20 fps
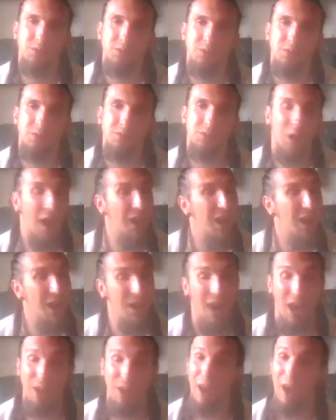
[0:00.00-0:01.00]
I, I,
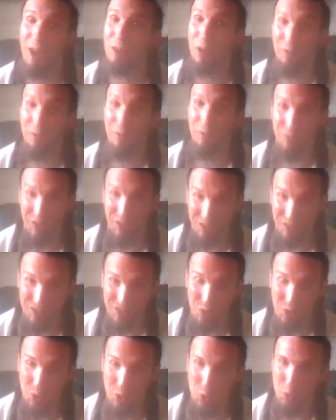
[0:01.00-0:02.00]
I loved it. So
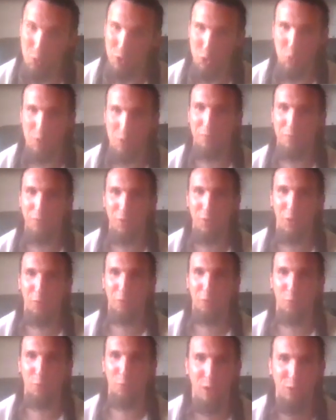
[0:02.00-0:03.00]
you, you can feel free
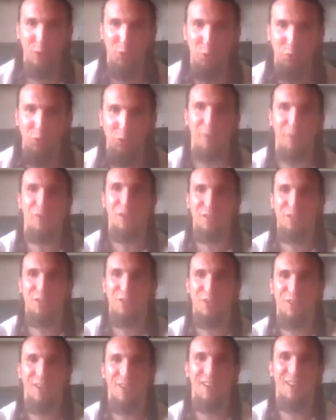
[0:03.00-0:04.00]
to love
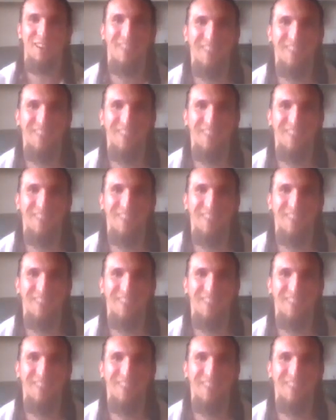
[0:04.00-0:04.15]
it.